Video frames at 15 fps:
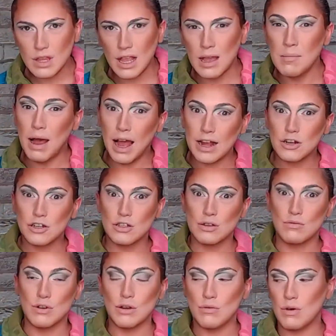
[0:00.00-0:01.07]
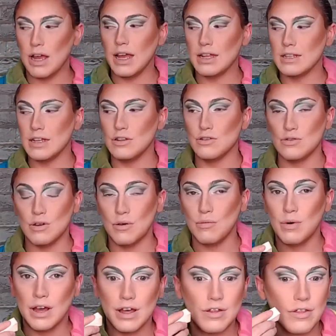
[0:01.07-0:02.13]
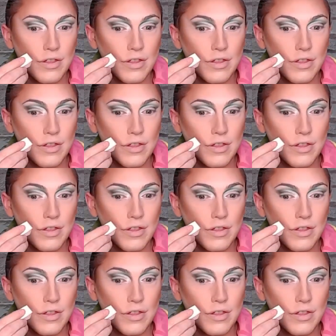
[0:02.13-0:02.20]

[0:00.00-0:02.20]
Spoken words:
I'm actually going to go ahead and do it with